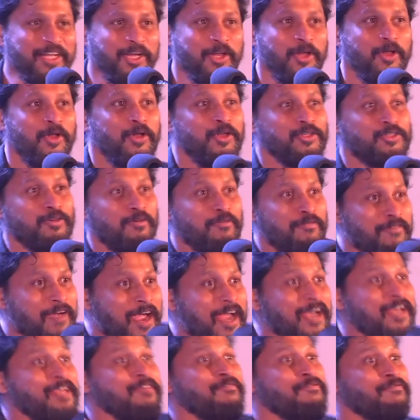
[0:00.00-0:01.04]
So
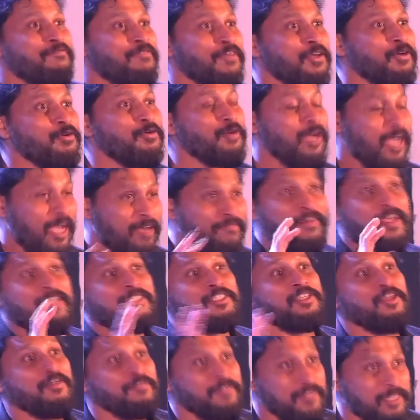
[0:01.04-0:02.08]
very few effects you
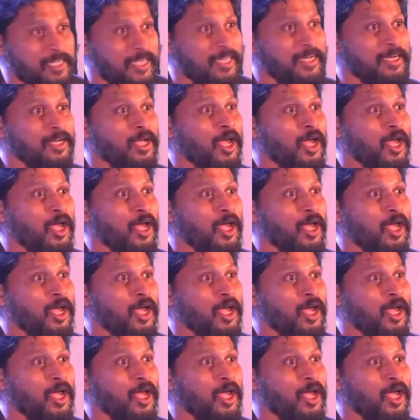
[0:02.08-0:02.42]
have seen,